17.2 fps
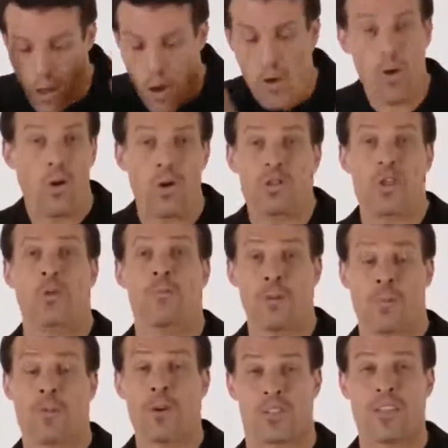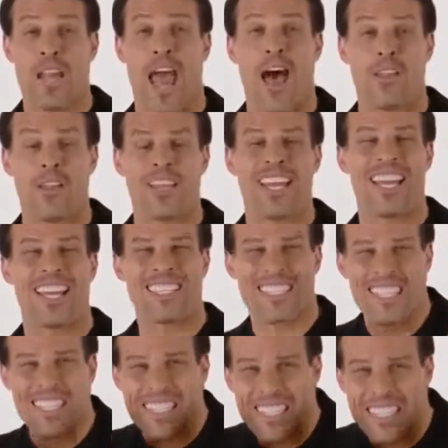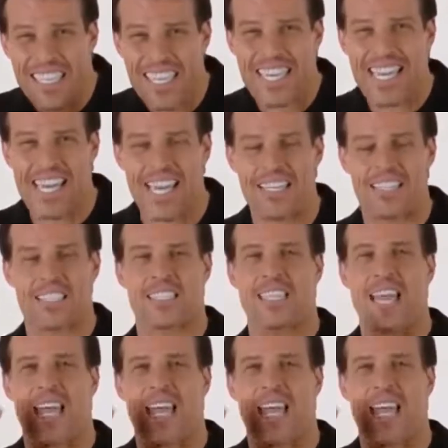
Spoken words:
in the whole human personality is this need